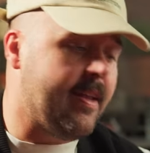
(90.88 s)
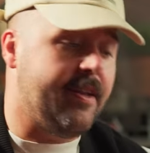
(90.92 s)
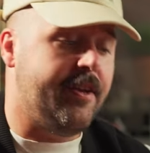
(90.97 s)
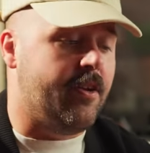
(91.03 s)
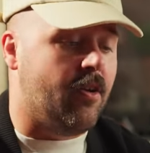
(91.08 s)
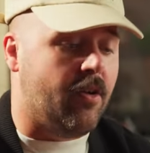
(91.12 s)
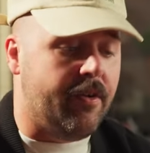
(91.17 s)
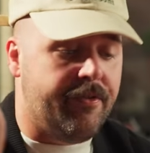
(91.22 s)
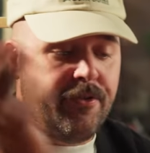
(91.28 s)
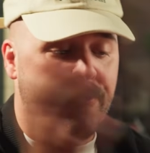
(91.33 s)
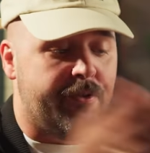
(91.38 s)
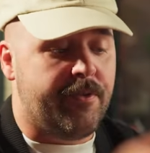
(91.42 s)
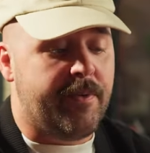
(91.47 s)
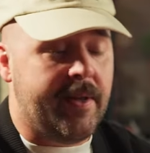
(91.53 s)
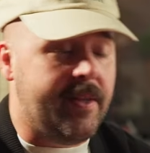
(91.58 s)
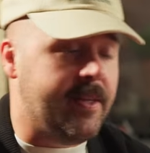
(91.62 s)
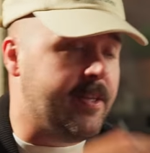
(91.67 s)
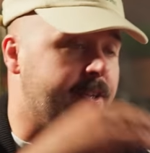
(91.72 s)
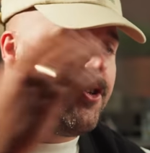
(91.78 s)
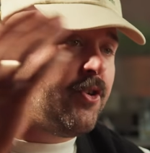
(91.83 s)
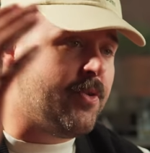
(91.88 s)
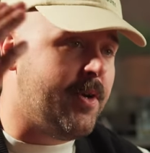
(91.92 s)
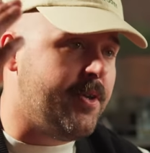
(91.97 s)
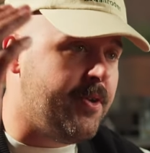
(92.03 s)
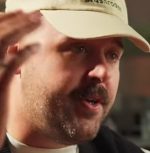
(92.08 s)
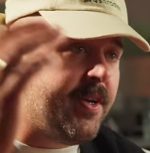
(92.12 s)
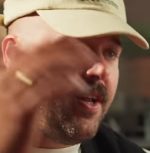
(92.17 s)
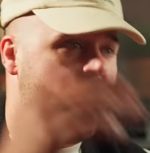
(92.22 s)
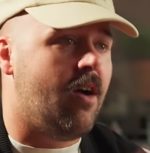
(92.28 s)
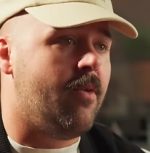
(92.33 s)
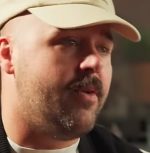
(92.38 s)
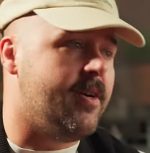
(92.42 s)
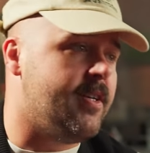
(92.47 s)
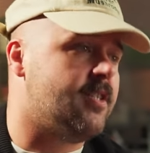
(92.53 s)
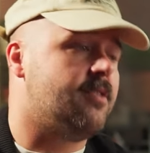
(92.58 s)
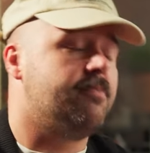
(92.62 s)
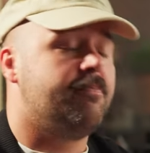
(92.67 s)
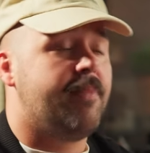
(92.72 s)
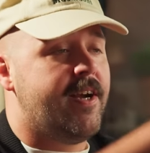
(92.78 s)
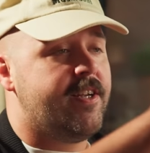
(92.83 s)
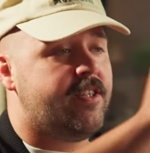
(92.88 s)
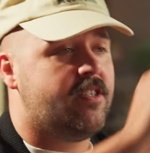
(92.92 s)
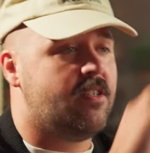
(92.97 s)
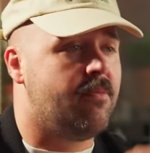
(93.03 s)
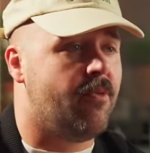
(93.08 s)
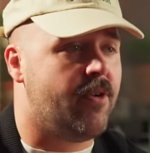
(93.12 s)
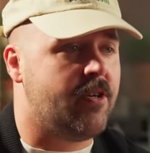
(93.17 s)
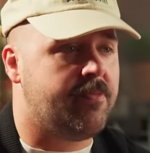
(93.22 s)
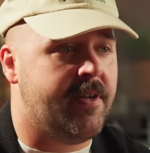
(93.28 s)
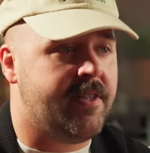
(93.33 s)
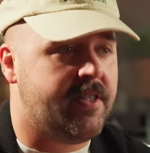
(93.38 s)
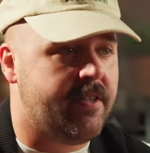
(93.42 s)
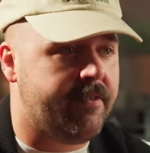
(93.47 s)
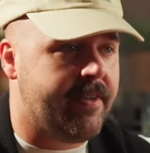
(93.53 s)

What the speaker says: you know, if you're really into it, you can always buy some more expensive